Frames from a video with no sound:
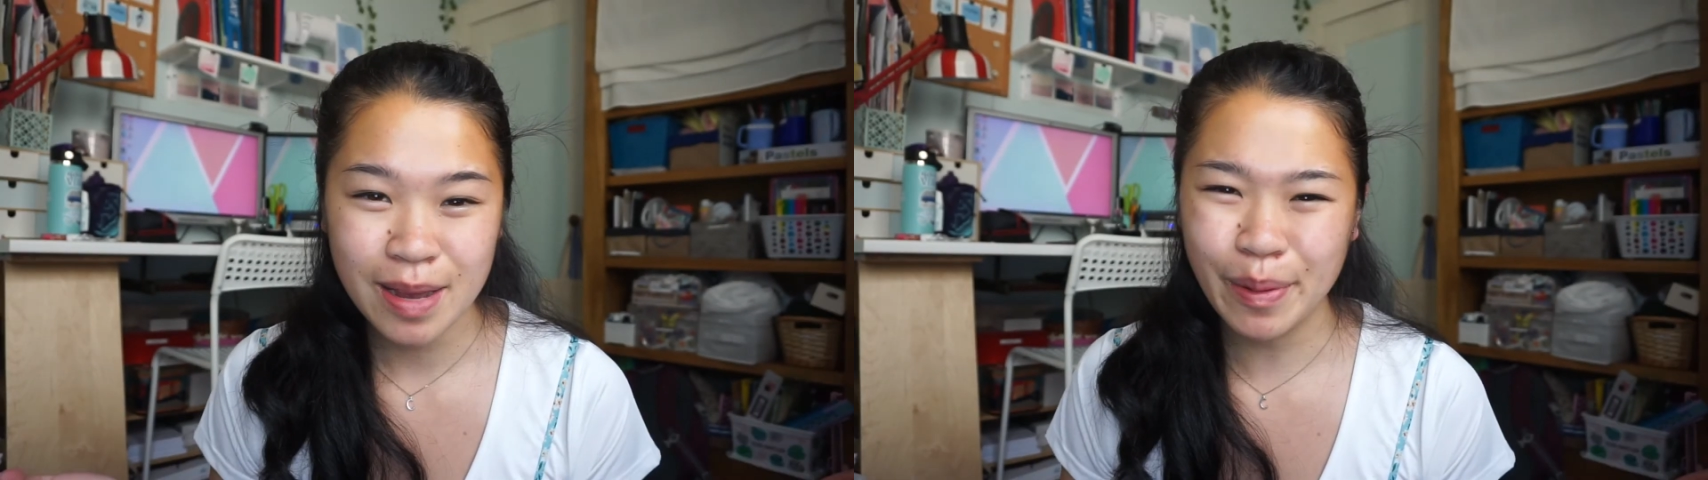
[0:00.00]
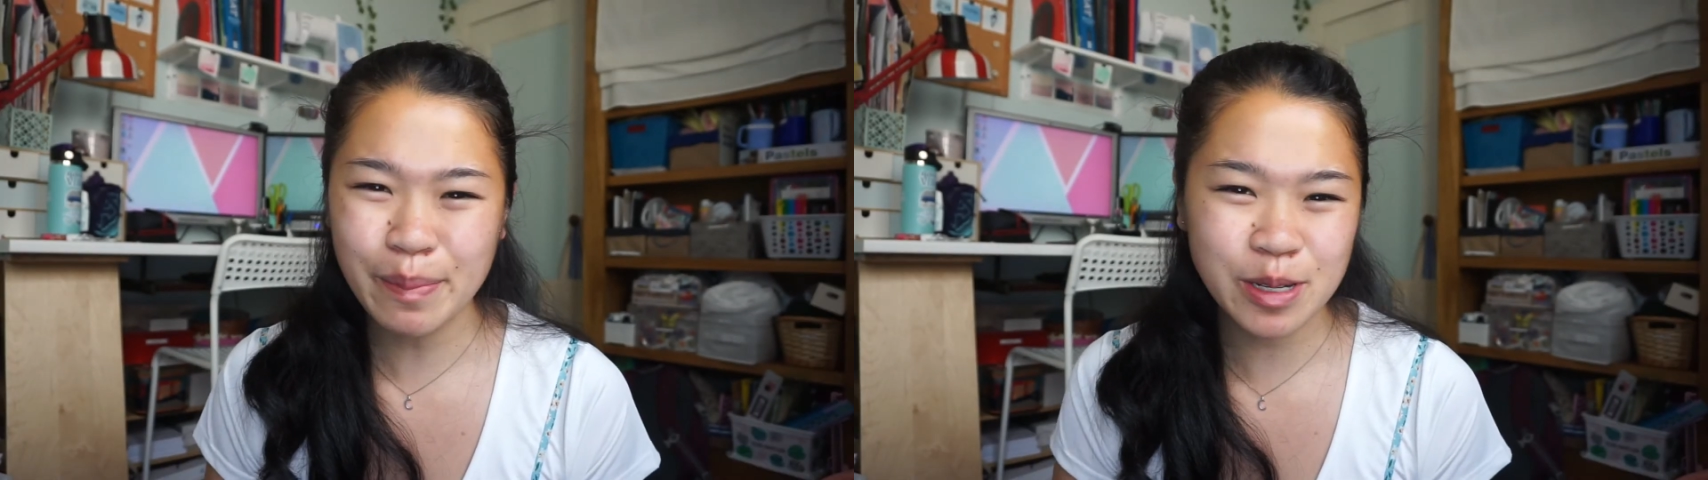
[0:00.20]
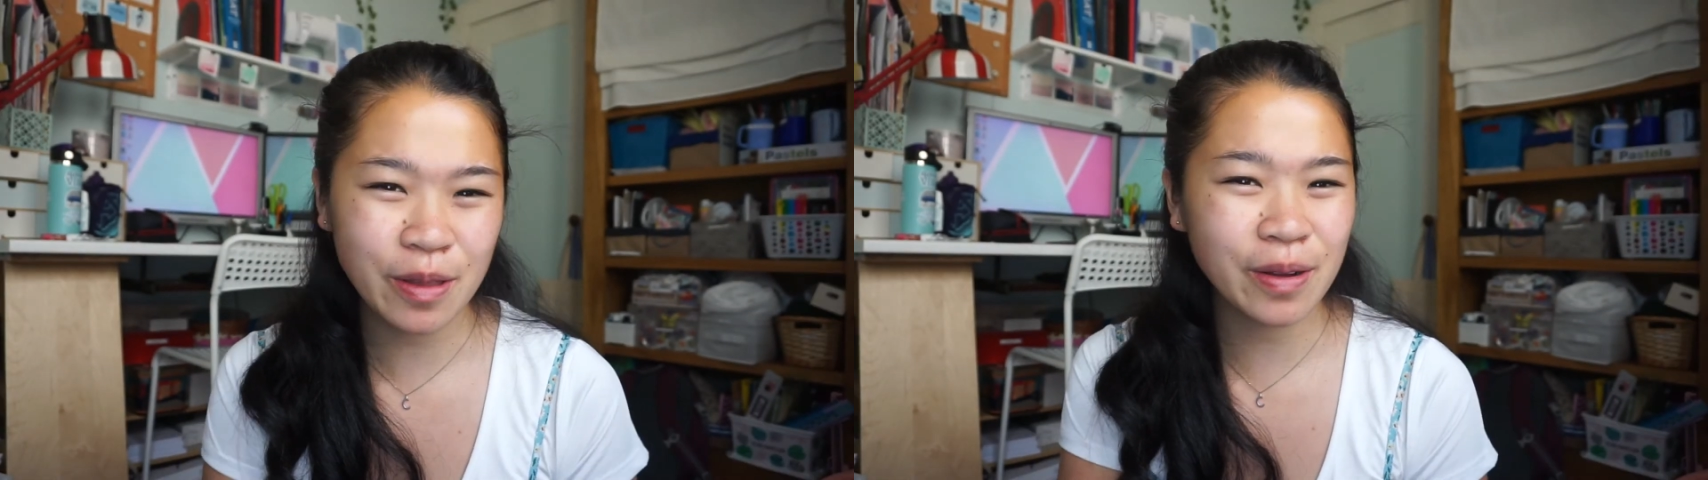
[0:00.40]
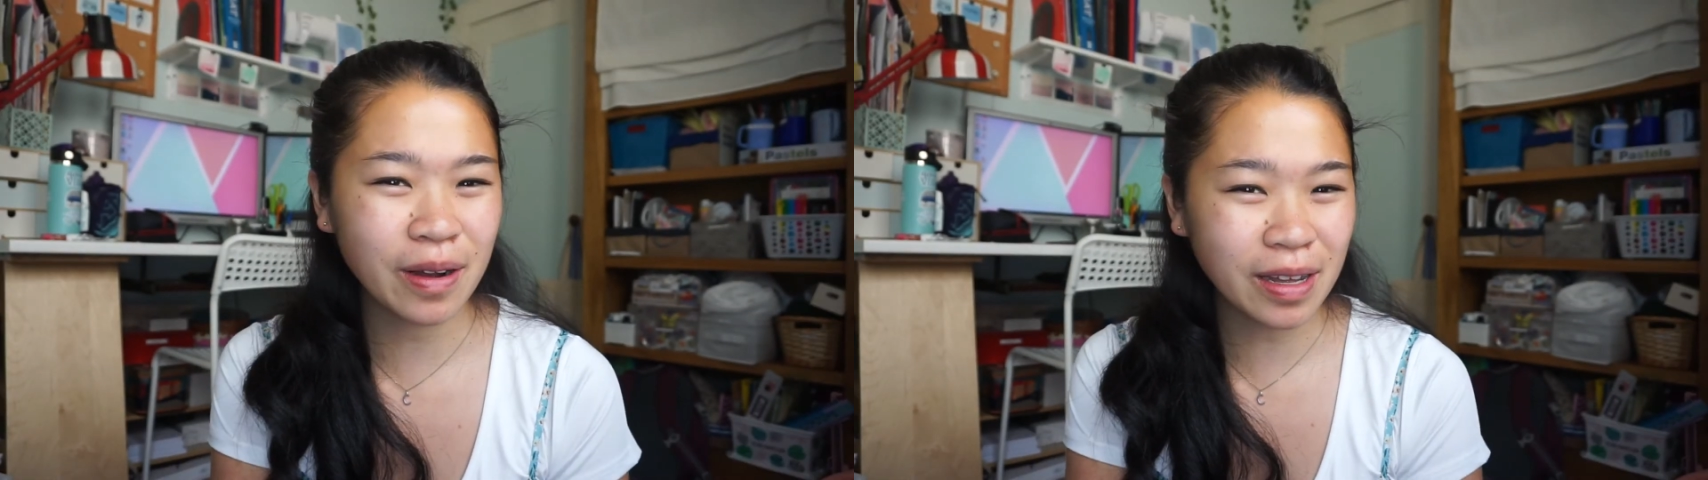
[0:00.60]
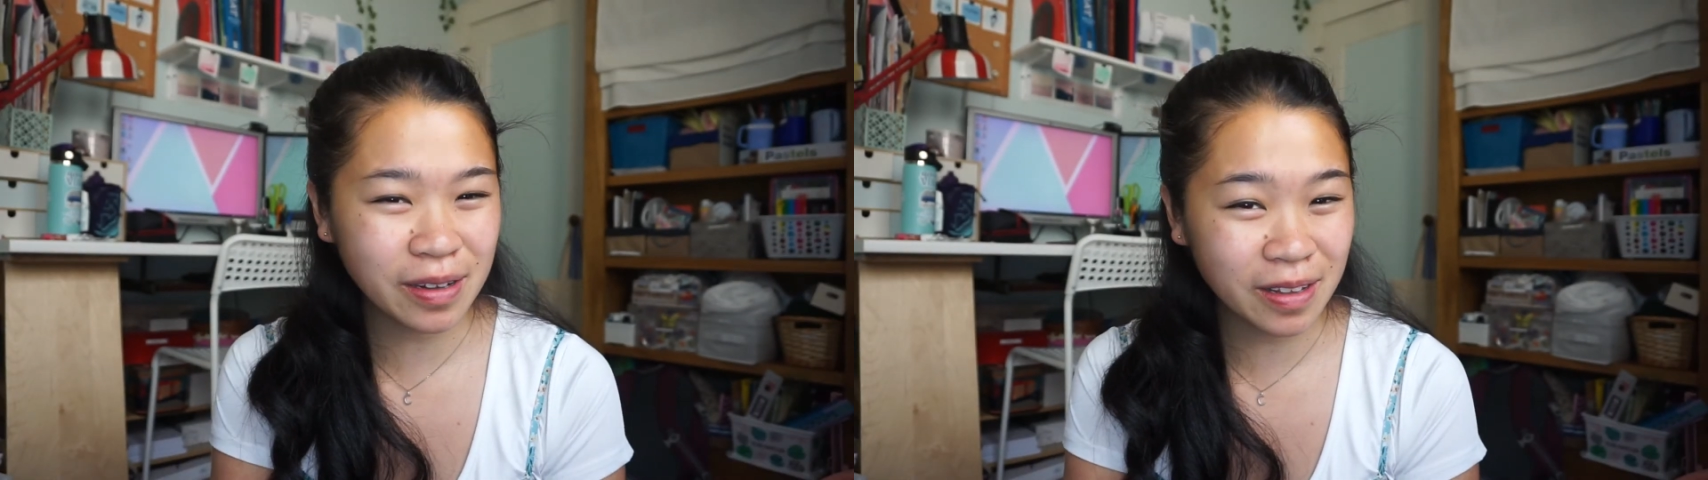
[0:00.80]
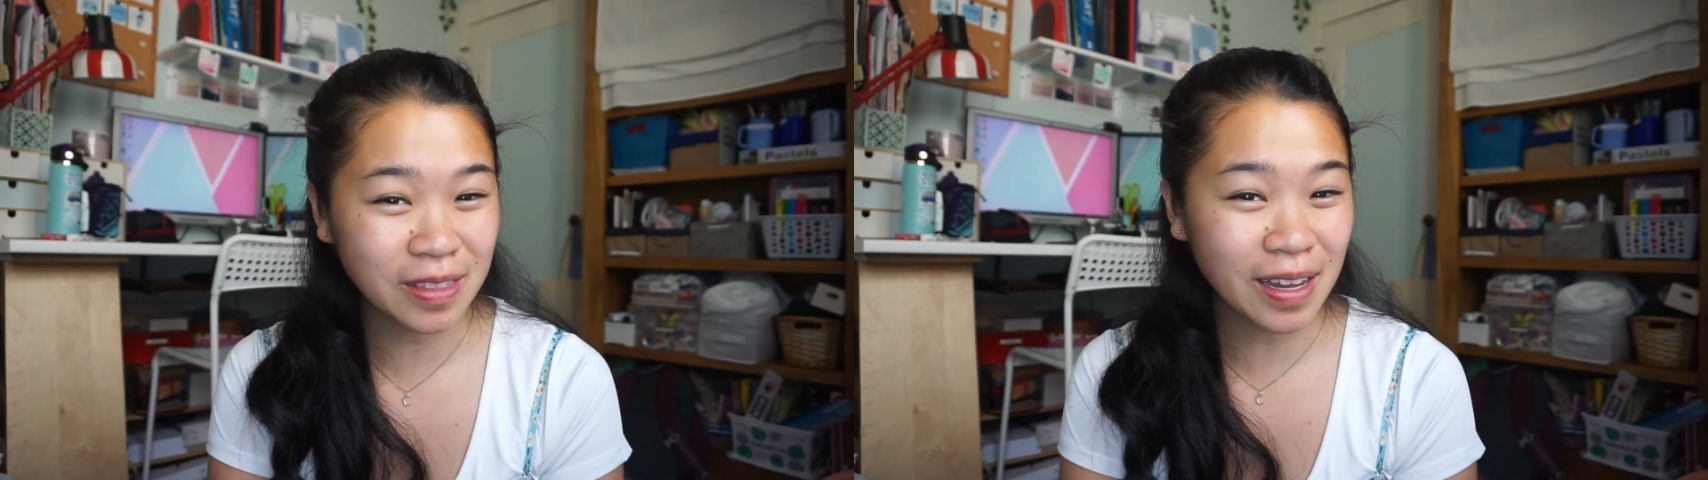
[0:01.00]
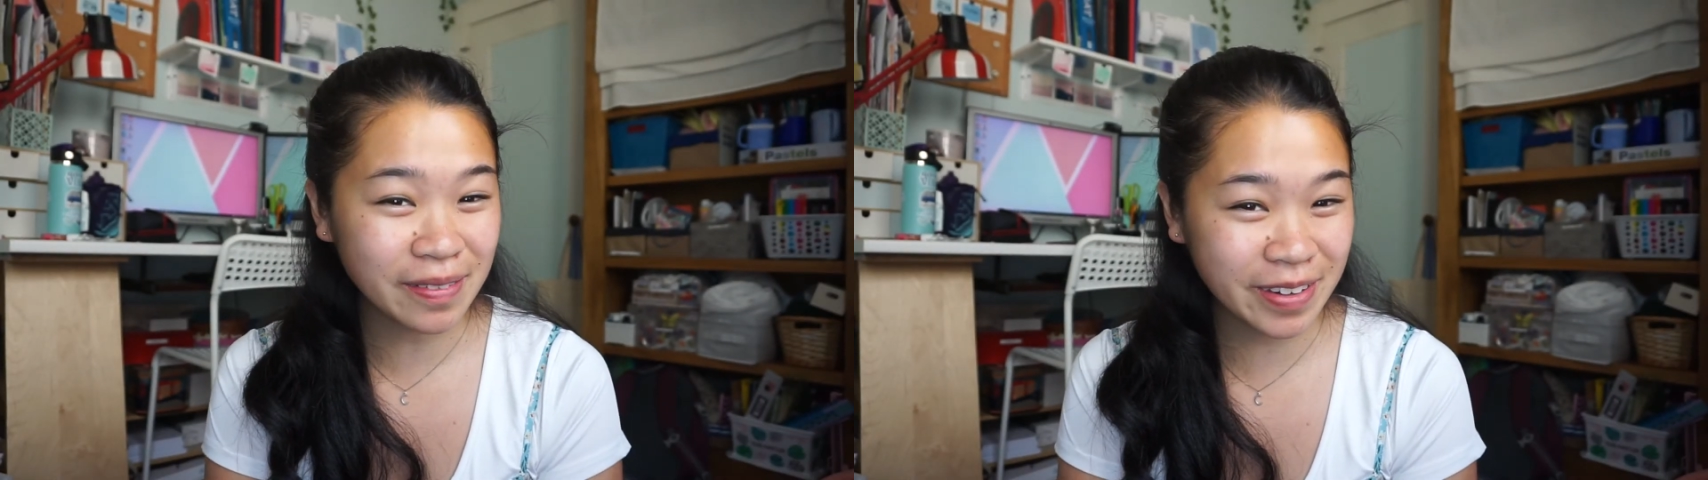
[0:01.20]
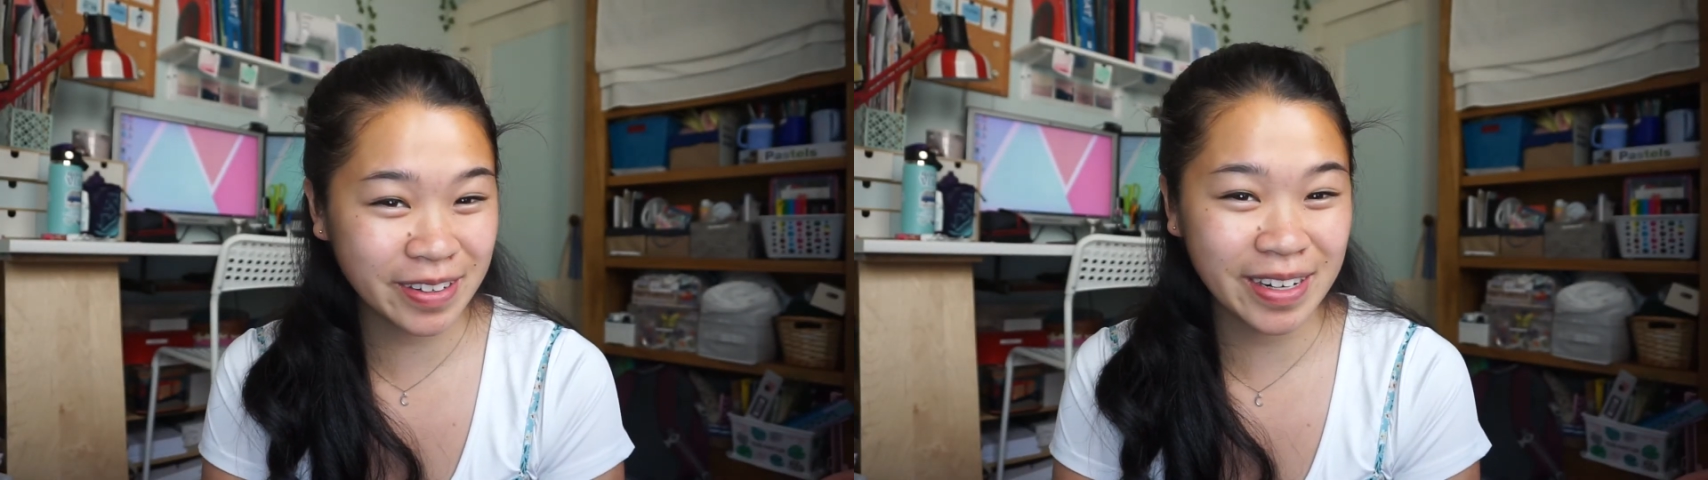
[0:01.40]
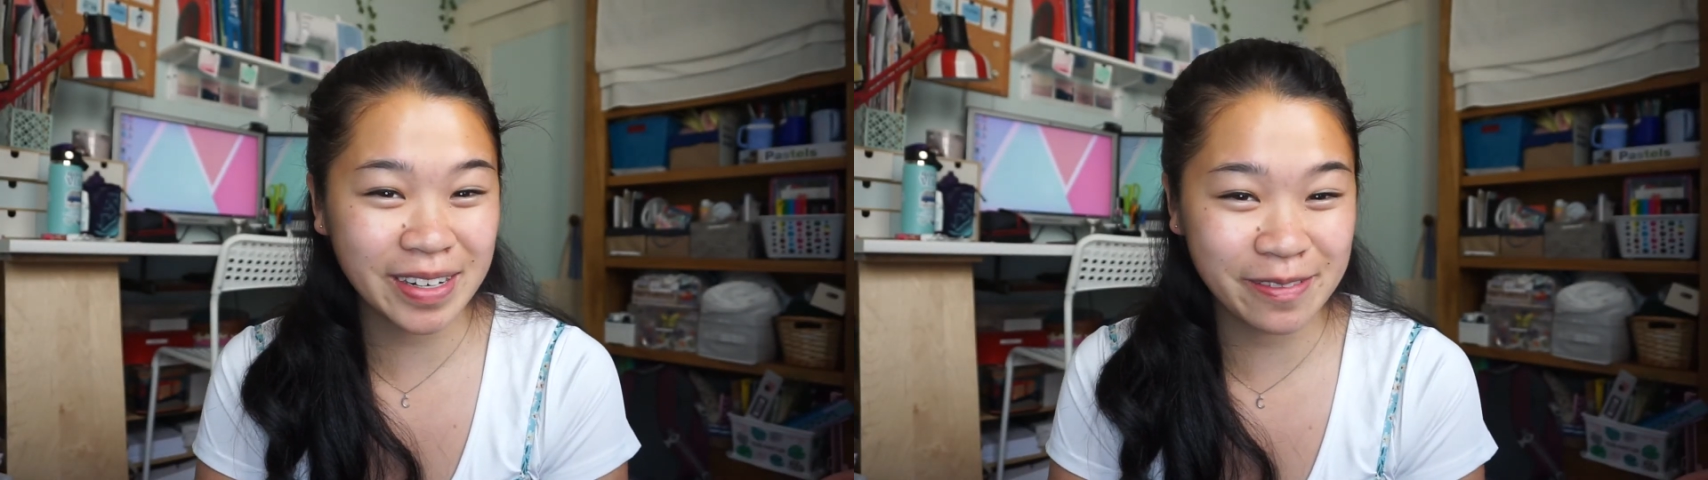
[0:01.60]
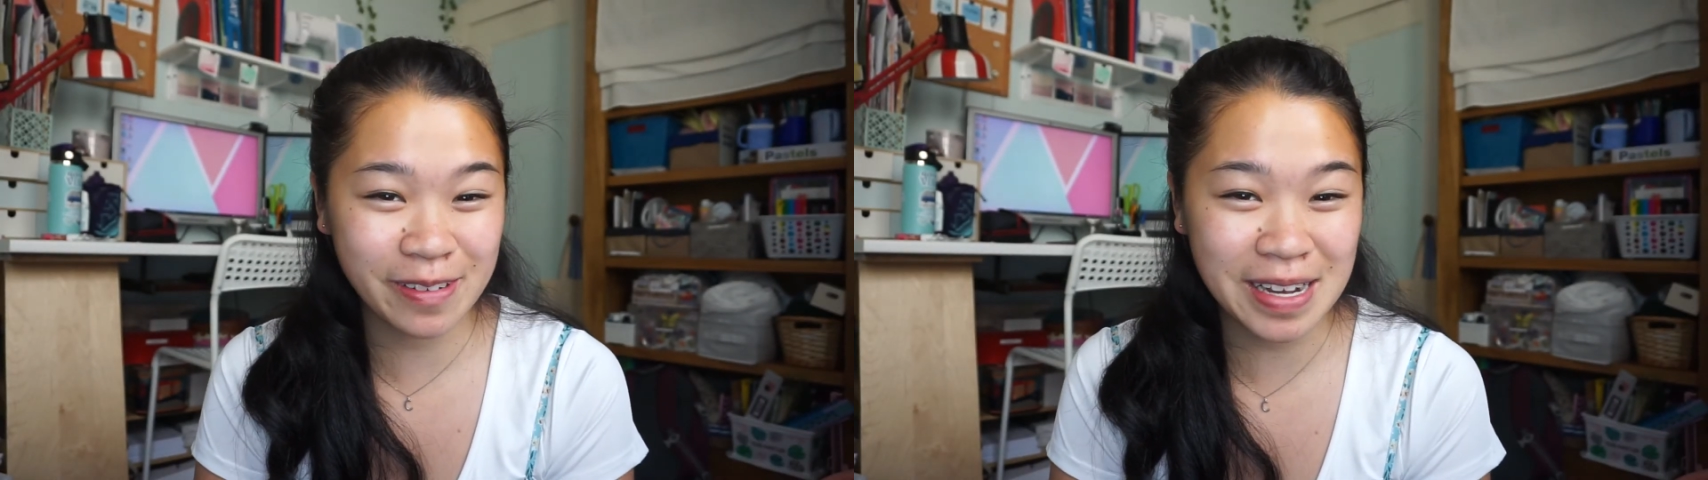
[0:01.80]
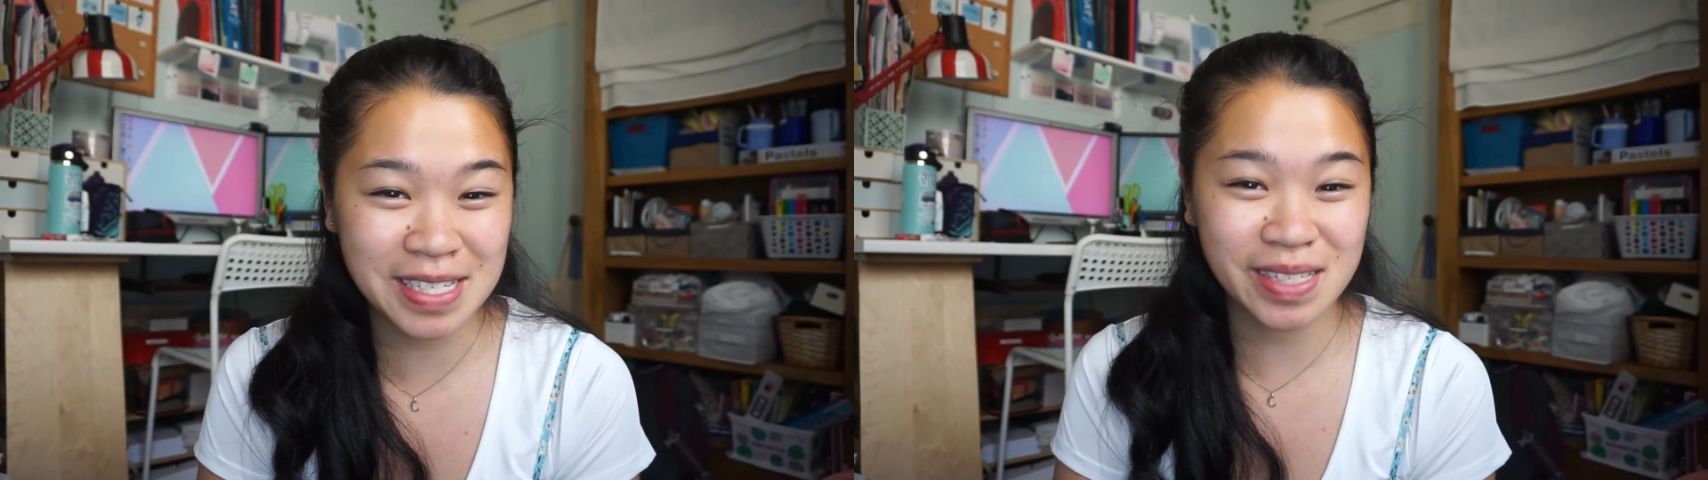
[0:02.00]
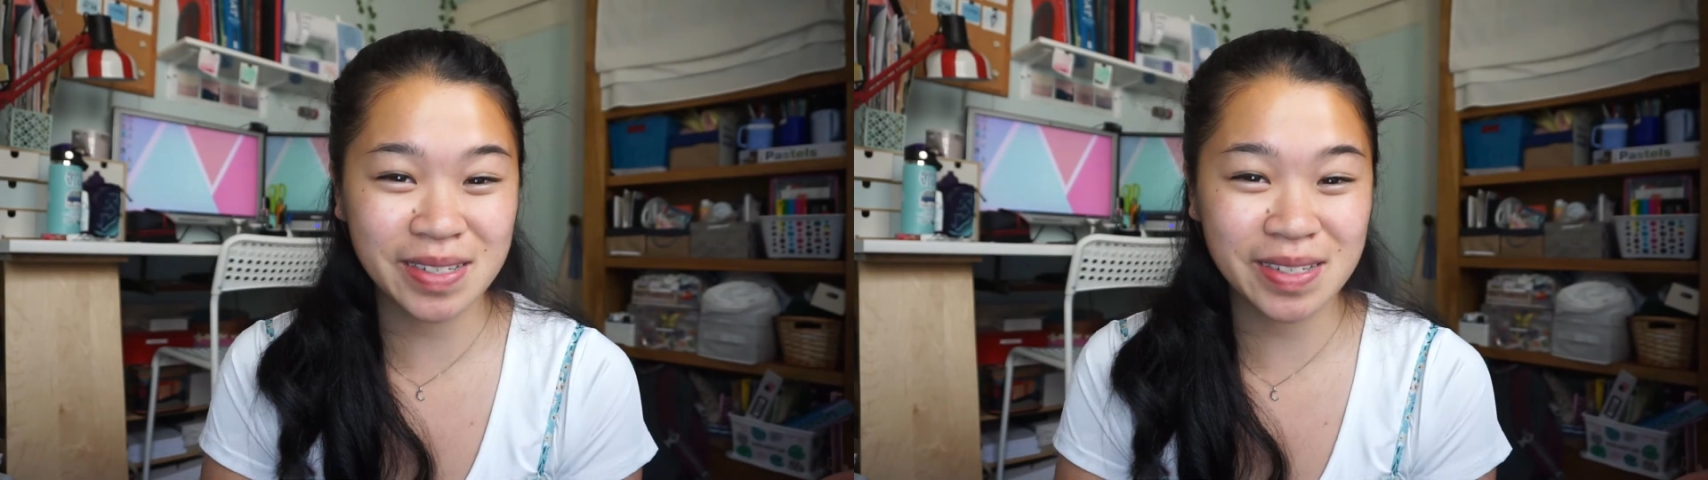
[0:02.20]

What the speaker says: but I'm sure there are a lot of creative ways you